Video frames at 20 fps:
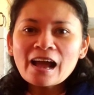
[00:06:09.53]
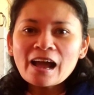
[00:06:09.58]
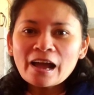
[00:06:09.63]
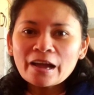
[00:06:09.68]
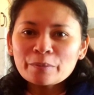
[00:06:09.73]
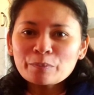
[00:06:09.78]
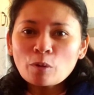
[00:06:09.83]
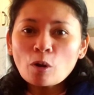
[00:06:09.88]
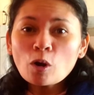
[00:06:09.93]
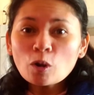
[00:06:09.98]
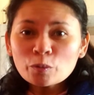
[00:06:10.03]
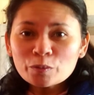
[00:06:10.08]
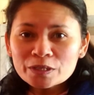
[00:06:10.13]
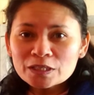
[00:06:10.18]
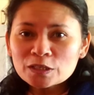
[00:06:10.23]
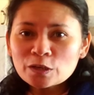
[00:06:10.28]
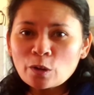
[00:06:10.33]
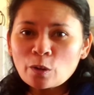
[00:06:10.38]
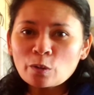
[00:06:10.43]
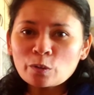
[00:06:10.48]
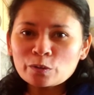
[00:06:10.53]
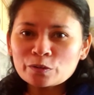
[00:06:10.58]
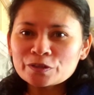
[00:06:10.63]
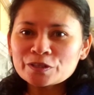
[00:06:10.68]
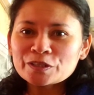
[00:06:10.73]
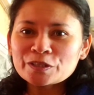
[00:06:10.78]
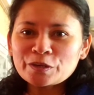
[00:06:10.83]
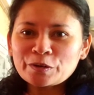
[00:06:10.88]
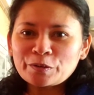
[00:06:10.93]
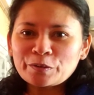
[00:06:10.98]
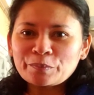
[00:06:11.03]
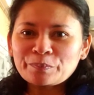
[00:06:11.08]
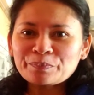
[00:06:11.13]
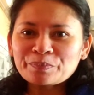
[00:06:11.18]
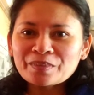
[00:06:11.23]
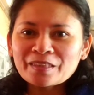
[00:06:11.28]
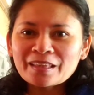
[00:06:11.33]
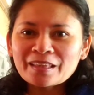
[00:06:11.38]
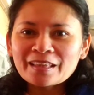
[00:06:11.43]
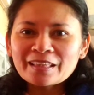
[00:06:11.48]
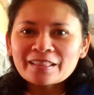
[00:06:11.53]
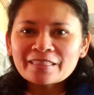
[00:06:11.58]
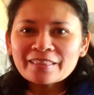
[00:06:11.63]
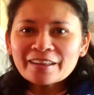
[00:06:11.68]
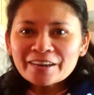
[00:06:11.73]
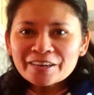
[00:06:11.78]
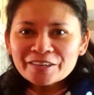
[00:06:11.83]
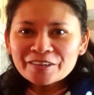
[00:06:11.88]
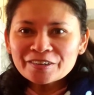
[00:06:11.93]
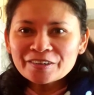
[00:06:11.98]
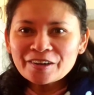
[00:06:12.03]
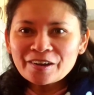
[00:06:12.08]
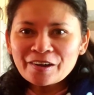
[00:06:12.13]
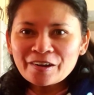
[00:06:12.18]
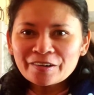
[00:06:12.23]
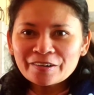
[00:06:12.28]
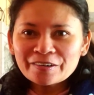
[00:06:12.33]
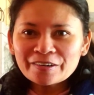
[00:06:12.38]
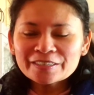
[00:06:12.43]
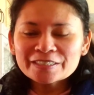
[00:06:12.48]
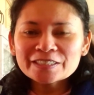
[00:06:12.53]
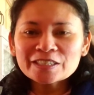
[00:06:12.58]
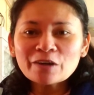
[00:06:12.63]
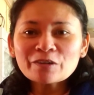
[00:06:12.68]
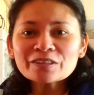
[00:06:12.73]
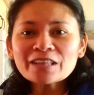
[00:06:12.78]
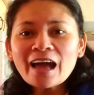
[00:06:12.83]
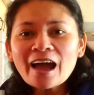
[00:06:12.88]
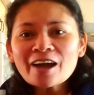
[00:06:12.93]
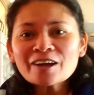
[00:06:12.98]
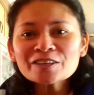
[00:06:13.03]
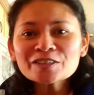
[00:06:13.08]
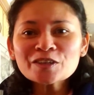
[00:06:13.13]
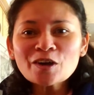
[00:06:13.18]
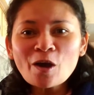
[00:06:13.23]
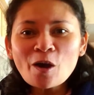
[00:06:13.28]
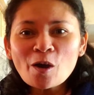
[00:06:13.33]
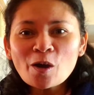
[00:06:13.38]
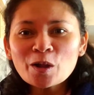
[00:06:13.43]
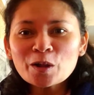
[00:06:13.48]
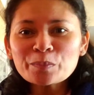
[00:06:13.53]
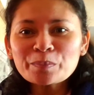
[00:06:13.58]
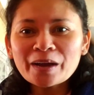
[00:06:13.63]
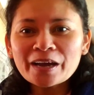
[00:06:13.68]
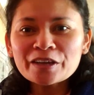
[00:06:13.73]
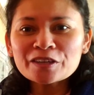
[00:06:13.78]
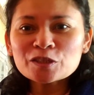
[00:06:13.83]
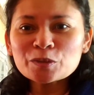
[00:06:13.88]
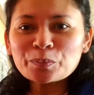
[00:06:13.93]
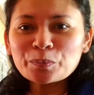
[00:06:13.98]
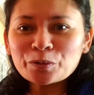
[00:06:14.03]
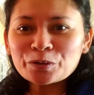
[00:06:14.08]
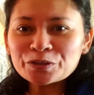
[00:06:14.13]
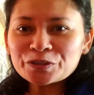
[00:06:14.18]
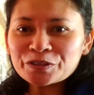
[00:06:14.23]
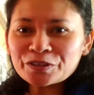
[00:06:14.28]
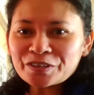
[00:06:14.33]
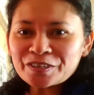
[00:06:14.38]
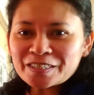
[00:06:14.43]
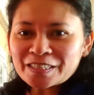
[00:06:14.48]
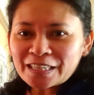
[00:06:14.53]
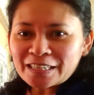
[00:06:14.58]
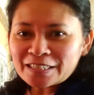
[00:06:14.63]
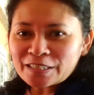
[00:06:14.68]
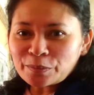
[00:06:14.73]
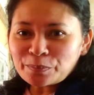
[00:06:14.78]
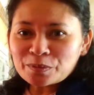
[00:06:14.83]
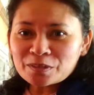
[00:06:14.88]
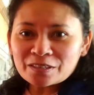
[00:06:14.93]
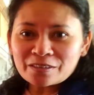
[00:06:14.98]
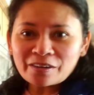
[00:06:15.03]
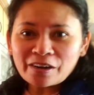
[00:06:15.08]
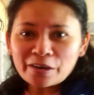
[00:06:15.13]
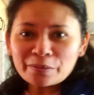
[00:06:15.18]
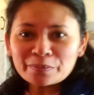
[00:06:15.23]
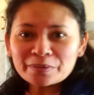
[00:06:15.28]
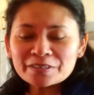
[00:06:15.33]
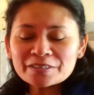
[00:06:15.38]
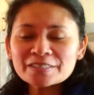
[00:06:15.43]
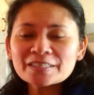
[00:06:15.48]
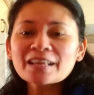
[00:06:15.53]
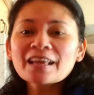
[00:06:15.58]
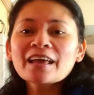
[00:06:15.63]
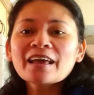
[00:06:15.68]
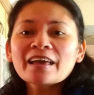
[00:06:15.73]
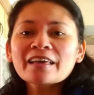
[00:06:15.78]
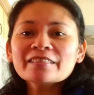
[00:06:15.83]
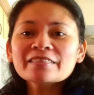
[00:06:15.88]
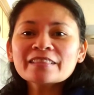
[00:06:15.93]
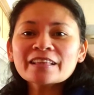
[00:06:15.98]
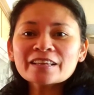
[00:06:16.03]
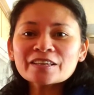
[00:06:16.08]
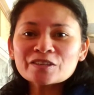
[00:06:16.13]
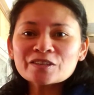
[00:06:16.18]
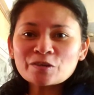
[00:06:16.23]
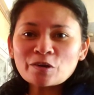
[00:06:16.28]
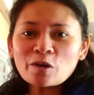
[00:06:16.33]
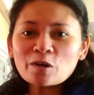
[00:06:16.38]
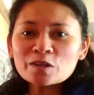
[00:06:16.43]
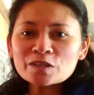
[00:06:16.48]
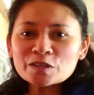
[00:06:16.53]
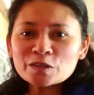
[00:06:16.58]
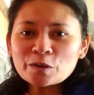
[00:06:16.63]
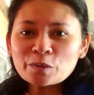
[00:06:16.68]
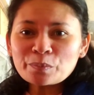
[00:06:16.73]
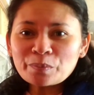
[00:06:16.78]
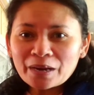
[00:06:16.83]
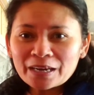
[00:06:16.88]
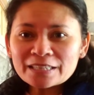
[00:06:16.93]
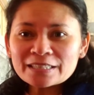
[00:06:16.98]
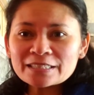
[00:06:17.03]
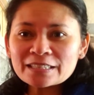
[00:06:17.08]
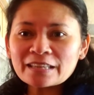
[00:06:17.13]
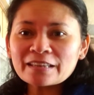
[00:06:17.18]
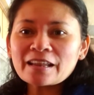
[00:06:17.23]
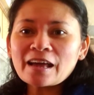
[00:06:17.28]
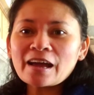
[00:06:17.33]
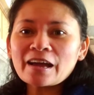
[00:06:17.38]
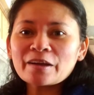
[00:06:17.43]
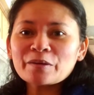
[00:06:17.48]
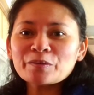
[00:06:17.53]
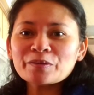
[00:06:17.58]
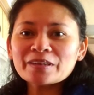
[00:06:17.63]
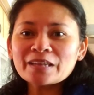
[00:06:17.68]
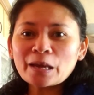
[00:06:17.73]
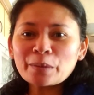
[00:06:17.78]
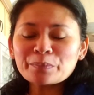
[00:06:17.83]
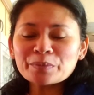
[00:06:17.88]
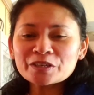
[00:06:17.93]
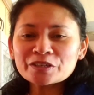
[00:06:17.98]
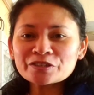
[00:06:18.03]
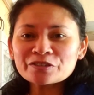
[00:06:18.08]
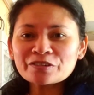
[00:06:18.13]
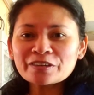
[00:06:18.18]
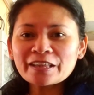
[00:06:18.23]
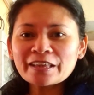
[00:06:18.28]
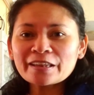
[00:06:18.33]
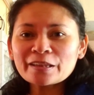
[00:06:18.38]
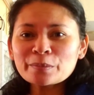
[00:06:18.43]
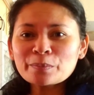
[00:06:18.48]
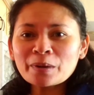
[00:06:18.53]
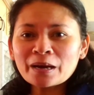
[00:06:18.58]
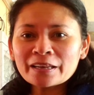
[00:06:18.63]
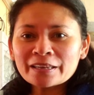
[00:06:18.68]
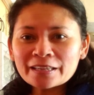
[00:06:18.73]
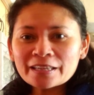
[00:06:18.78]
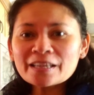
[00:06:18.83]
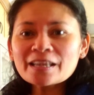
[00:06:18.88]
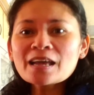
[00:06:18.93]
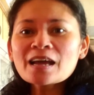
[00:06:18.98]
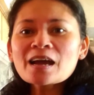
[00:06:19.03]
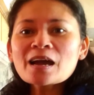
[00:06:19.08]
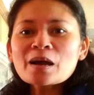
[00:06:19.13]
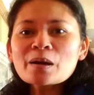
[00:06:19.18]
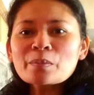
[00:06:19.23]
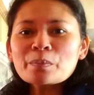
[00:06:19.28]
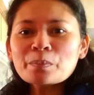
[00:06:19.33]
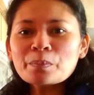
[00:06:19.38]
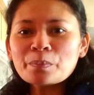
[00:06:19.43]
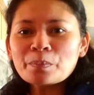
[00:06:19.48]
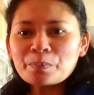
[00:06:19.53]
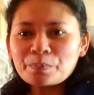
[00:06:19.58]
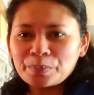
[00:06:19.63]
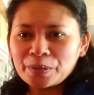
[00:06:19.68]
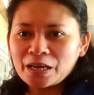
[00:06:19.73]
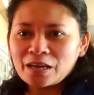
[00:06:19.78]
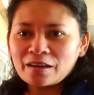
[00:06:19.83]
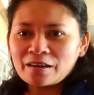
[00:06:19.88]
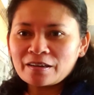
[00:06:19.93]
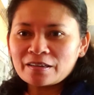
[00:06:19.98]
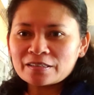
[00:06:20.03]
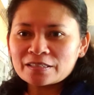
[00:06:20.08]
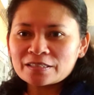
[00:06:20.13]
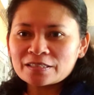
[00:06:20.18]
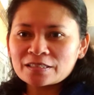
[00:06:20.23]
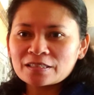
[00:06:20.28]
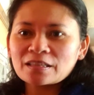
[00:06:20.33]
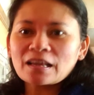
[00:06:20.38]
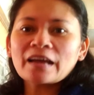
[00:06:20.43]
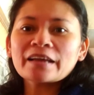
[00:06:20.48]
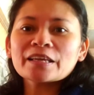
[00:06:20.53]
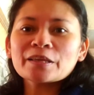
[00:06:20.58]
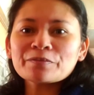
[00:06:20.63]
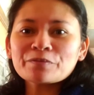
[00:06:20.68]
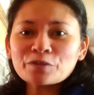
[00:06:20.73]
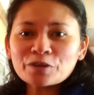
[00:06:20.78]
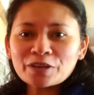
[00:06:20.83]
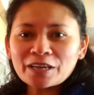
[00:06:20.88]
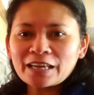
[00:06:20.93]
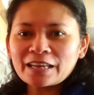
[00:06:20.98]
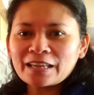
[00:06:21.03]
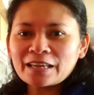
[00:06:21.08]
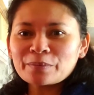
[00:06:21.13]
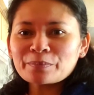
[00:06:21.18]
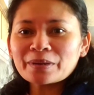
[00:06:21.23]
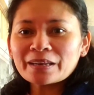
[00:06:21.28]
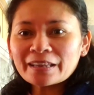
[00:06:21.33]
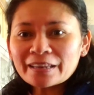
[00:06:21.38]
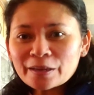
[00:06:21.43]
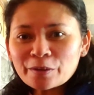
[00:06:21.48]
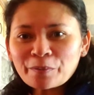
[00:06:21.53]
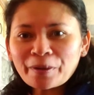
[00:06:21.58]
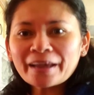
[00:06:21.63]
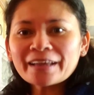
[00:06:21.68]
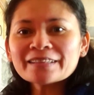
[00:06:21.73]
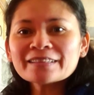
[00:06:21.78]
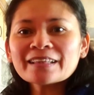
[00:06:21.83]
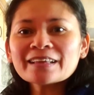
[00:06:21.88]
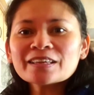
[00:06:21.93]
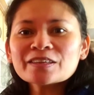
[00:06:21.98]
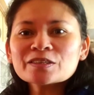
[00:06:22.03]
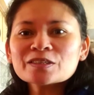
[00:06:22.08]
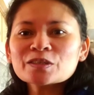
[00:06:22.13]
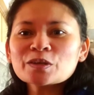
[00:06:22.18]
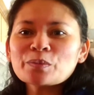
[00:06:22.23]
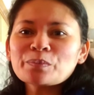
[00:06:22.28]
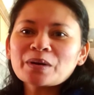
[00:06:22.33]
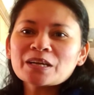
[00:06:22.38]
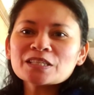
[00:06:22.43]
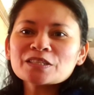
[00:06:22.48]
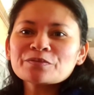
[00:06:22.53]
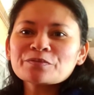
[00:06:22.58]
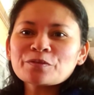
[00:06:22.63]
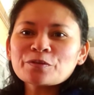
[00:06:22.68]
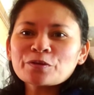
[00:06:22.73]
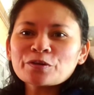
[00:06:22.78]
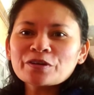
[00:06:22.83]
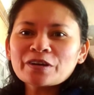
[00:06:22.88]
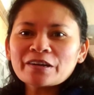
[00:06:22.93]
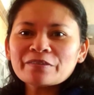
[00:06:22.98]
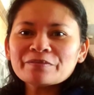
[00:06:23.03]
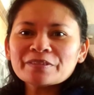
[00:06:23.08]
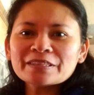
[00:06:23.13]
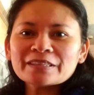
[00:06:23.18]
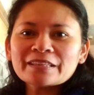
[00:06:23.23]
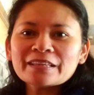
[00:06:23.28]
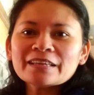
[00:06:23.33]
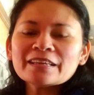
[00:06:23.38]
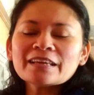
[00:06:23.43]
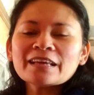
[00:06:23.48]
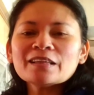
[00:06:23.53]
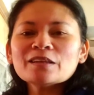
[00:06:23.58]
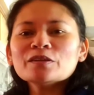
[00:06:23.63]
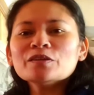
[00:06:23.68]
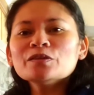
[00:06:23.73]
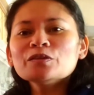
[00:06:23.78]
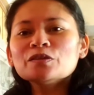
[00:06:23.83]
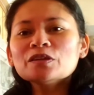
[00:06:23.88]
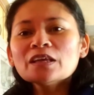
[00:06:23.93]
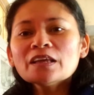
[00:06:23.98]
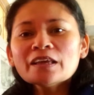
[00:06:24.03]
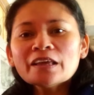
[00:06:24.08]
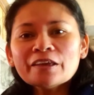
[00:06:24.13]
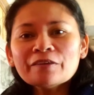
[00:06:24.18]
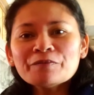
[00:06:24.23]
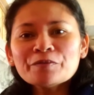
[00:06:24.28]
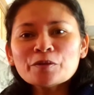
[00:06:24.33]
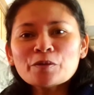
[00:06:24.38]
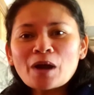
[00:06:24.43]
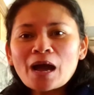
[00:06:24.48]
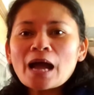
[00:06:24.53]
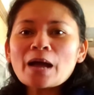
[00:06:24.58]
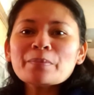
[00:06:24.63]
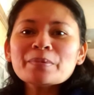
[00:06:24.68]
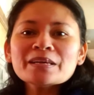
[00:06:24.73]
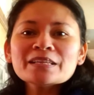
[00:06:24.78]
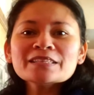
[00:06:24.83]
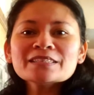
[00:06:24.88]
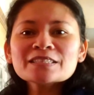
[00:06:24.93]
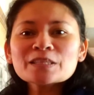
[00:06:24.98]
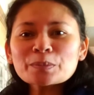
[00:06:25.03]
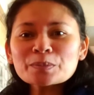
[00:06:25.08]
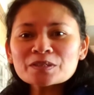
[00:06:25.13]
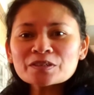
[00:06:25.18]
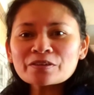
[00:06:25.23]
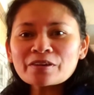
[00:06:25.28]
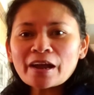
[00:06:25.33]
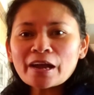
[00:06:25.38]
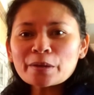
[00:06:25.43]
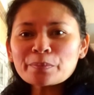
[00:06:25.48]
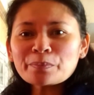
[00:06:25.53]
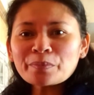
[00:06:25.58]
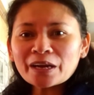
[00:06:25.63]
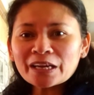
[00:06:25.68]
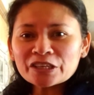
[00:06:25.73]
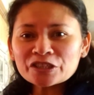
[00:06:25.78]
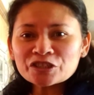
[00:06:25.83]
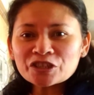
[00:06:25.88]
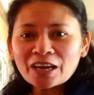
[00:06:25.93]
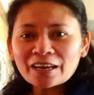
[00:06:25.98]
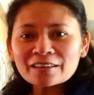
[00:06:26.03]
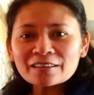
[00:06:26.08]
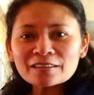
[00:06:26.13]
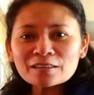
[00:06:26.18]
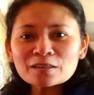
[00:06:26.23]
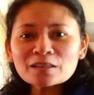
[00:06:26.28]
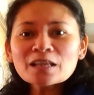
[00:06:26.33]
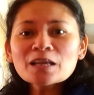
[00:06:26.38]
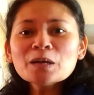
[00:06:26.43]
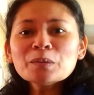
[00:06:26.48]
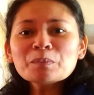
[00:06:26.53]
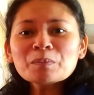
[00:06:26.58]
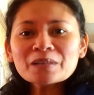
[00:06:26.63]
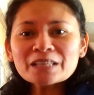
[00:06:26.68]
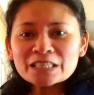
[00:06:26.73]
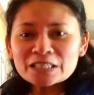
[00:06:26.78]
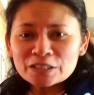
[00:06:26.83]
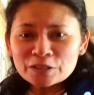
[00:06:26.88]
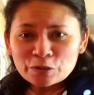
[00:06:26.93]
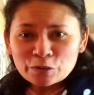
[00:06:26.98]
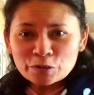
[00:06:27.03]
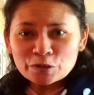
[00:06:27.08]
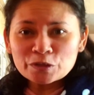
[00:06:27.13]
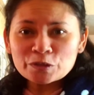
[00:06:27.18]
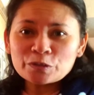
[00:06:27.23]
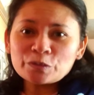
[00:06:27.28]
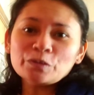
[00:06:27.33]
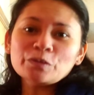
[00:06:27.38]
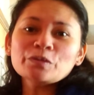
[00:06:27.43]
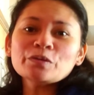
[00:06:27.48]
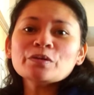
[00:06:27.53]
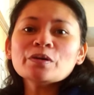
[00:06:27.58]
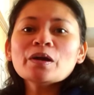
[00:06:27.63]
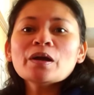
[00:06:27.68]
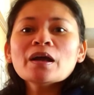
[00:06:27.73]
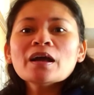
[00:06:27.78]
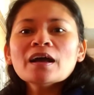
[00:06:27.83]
I'm always cold, so there you go. Shout out to all my supporters and subscribers, and thank you all so much. And I would not mention anybody because I keep forgetting, but anyway, thank you so much for everything. And if you haven't subscribed my channel, please do so.